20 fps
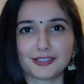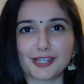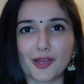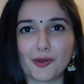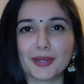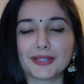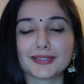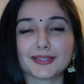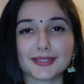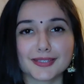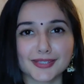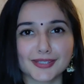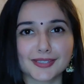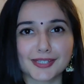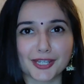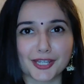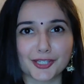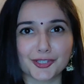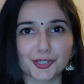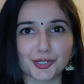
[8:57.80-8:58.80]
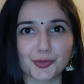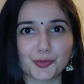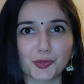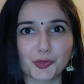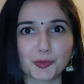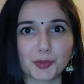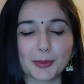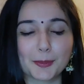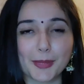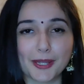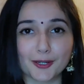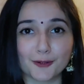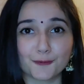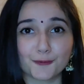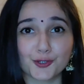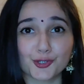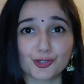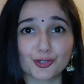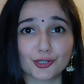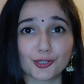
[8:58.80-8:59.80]
Now, at this stage, it would be
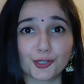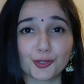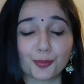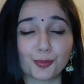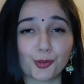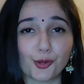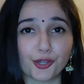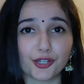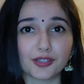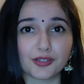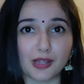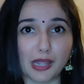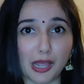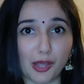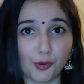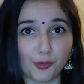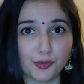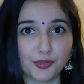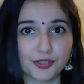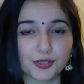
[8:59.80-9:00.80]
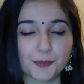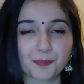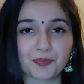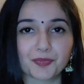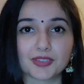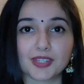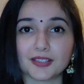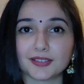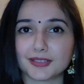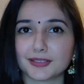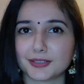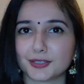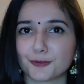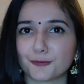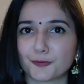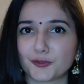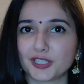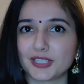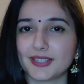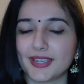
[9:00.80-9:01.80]
beneficial to point out that the
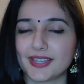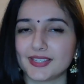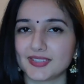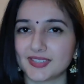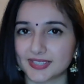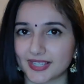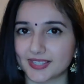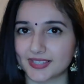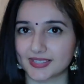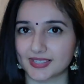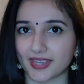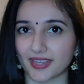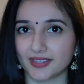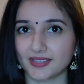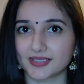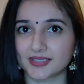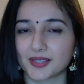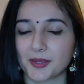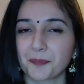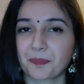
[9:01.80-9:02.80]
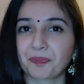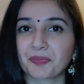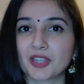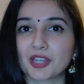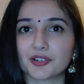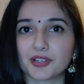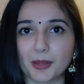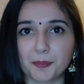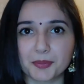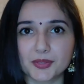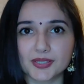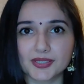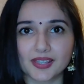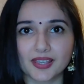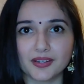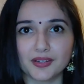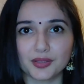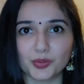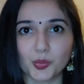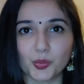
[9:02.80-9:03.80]
Nifty and Sensex
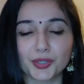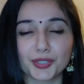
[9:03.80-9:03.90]
represent